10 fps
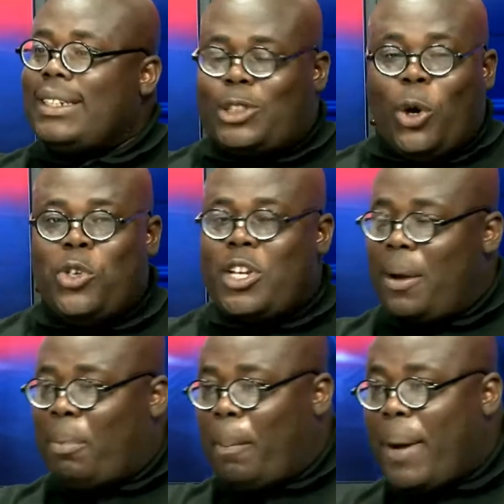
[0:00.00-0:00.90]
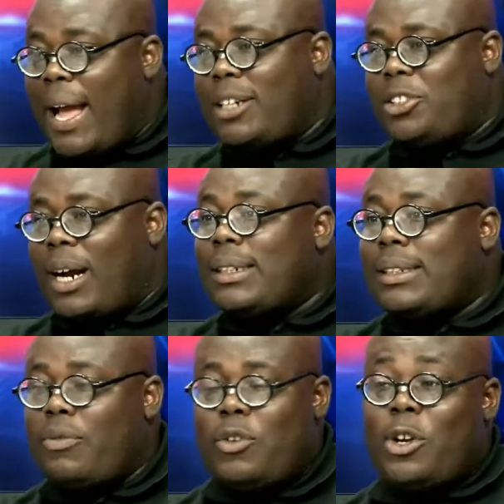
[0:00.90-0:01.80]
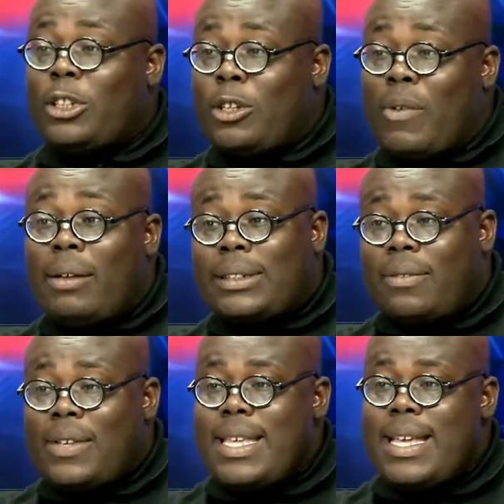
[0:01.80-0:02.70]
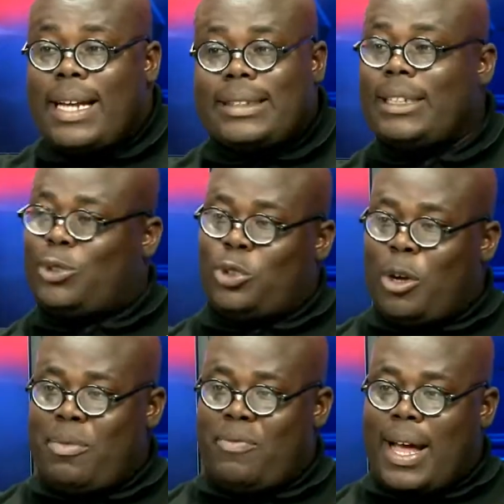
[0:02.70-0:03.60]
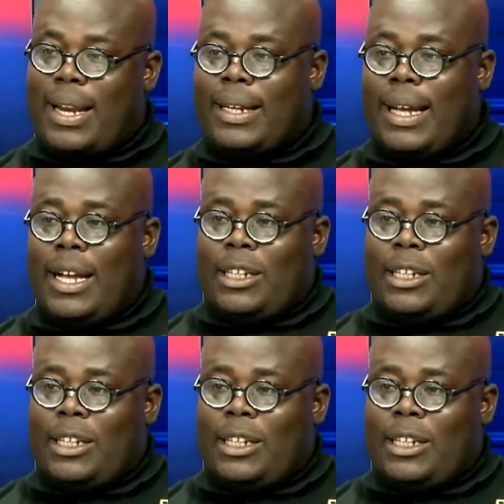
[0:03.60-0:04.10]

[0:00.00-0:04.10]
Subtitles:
So you can prepare a trust. If you don't survive 7 years, it will not be valid.